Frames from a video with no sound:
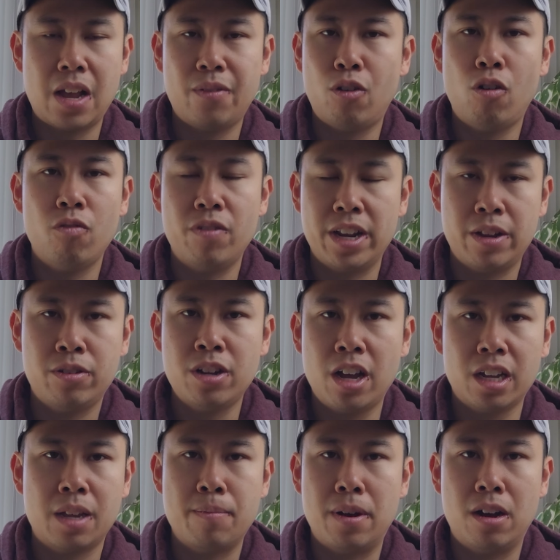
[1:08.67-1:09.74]
I have a whole video
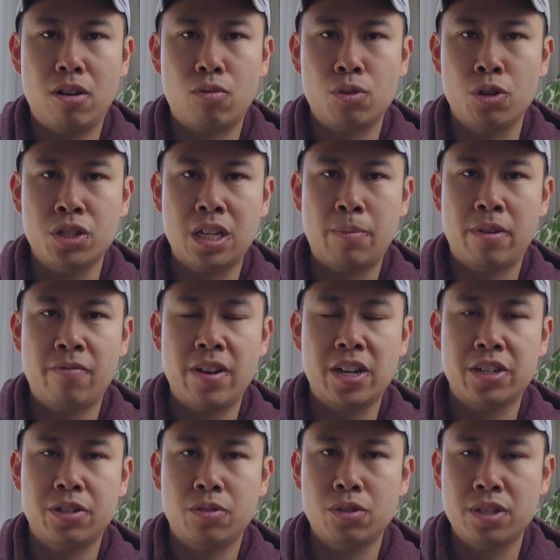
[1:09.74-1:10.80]
talking about real estate
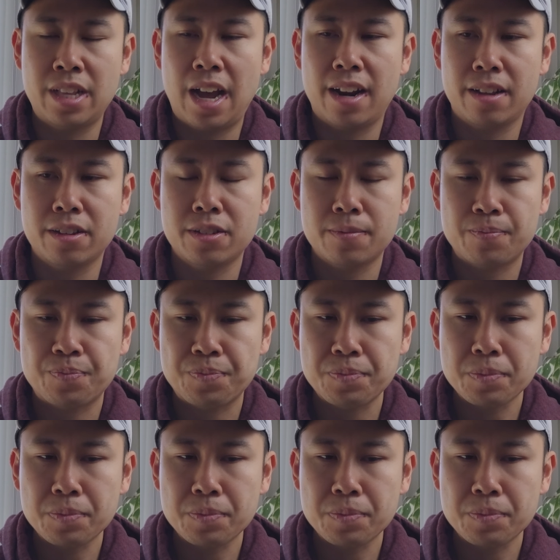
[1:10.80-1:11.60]
professional status,